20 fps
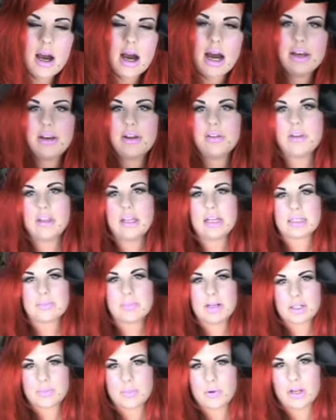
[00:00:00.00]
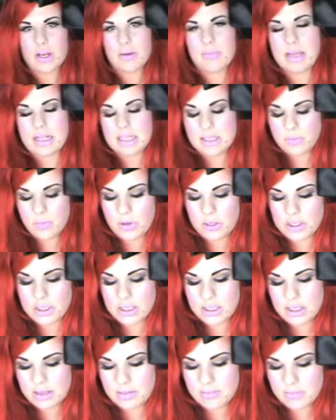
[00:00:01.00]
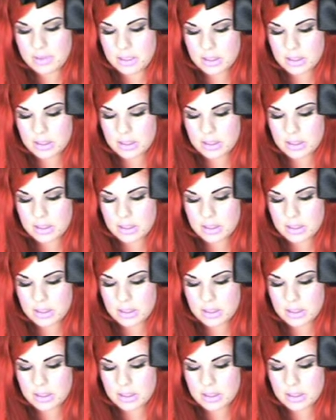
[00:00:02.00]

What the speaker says: I don't think there's much point in me swatching them